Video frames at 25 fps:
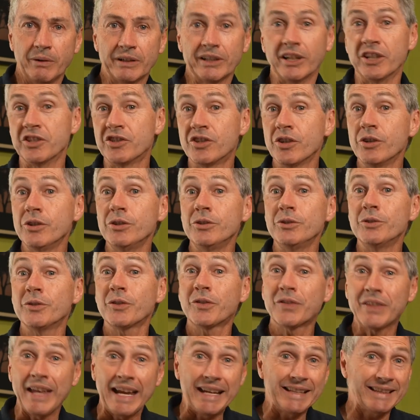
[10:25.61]
and I do
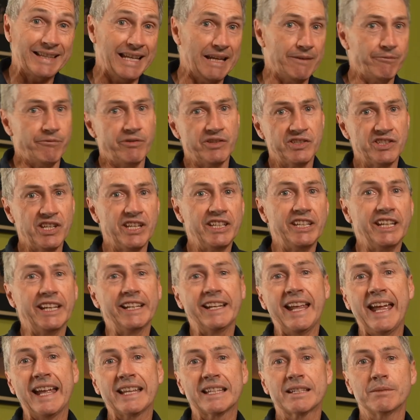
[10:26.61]
thank them for sending it
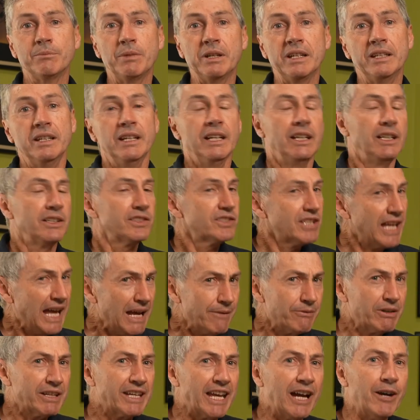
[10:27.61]
out to me to
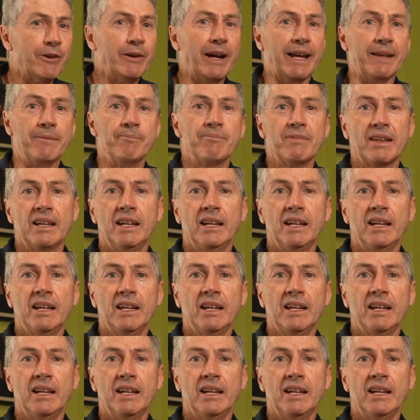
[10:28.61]
have a go at.